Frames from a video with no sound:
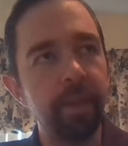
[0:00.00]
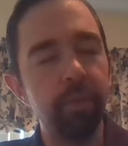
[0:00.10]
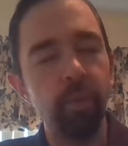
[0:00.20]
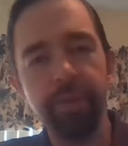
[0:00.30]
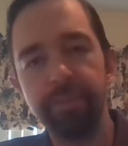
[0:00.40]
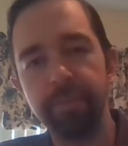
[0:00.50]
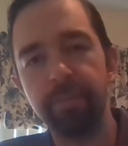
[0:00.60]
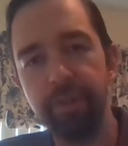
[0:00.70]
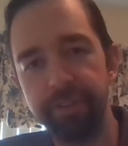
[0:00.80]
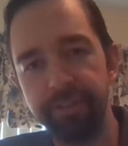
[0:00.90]
what are some
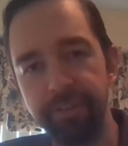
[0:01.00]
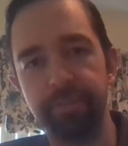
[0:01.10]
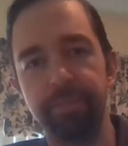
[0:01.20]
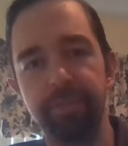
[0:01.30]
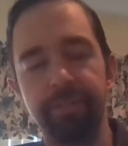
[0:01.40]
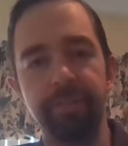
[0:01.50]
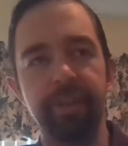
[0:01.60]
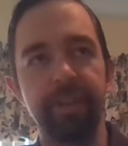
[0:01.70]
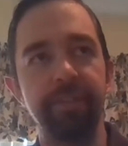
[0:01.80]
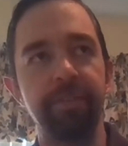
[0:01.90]
criticisms of
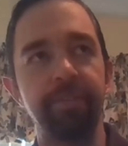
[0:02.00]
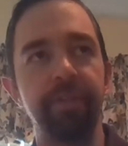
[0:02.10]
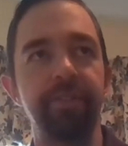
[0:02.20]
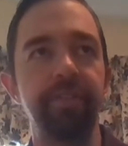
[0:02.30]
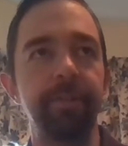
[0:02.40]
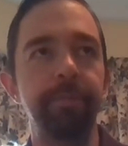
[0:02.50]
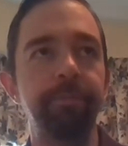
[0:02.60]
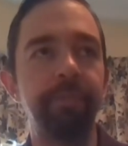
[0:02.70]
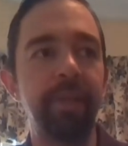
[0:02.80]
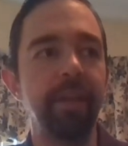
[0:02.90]
divine simplicity?
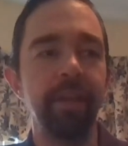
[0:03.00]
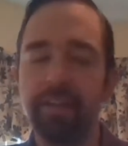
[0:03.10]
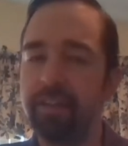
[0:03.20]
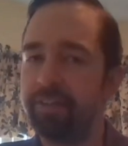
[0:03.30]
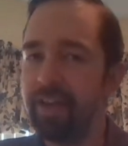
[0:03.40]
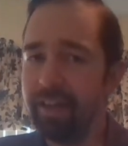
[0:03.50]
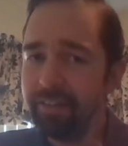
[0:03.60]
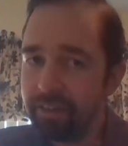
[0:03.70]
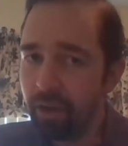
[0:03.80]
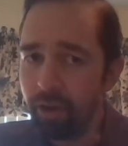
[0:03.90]
It's not
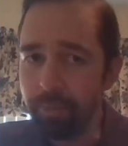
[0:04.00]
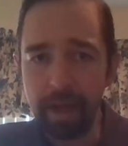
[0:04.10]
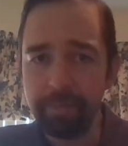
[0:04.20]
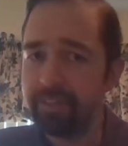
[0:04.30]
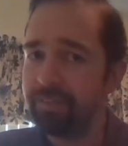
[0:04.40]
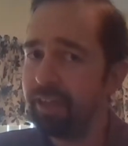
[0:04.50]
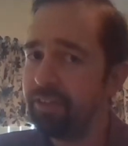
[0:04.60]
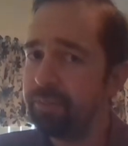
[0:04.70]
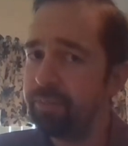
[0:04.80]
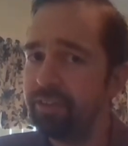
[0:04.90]
at all divine
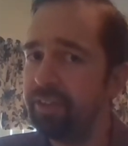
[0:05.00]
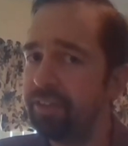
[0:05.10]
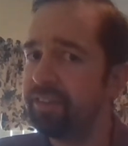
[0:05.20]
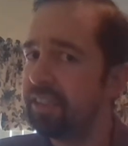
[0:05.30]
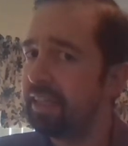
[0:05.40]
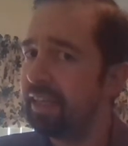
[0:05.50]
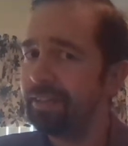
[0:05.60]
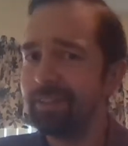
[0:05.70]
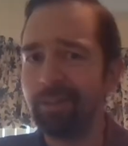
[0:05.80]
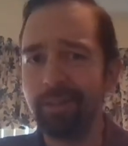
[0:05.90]
simplicity is not
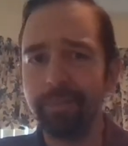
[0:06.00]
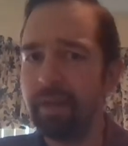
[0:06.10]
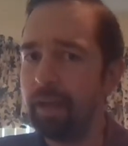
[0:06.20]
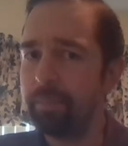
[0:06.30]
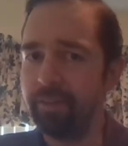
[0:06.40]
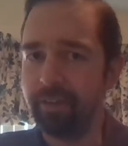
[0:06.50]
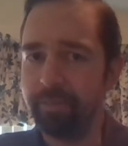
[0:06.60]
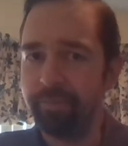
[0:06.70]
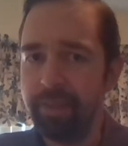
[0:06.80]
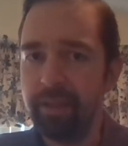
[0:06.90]
at all popular
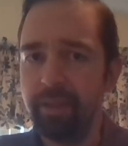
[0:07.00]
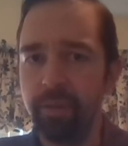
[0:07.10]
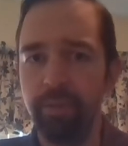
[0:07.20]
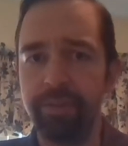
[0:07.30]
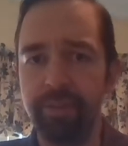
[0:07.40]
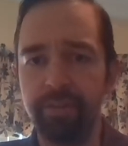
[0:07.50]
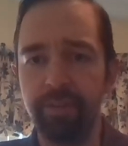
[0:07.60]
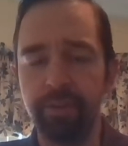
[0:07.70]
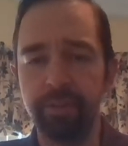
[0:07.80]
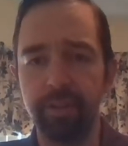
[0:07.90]
with the
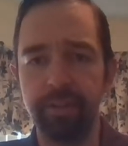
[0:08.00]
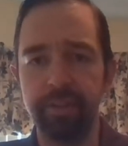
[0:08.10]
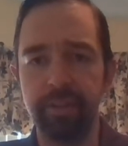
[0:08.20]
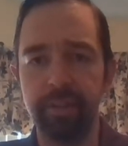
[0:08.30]
so-called